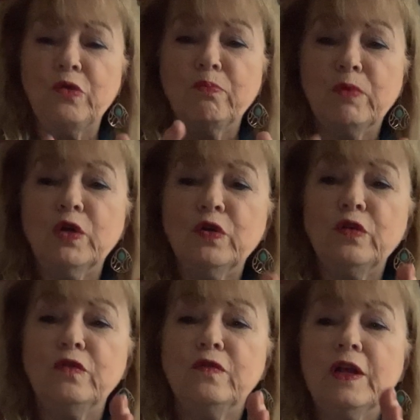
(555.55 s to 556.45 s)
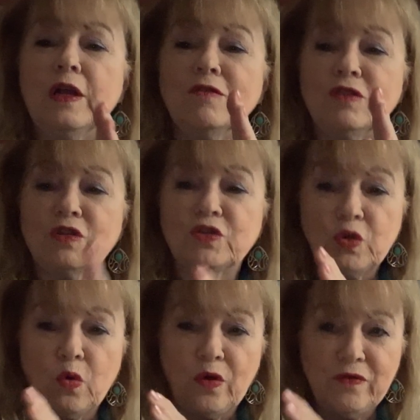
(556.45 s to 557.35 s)
move the
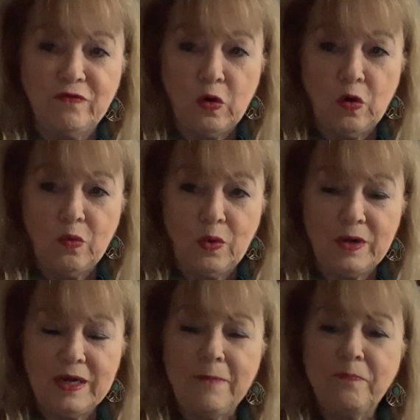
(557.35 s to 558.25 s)
story forward,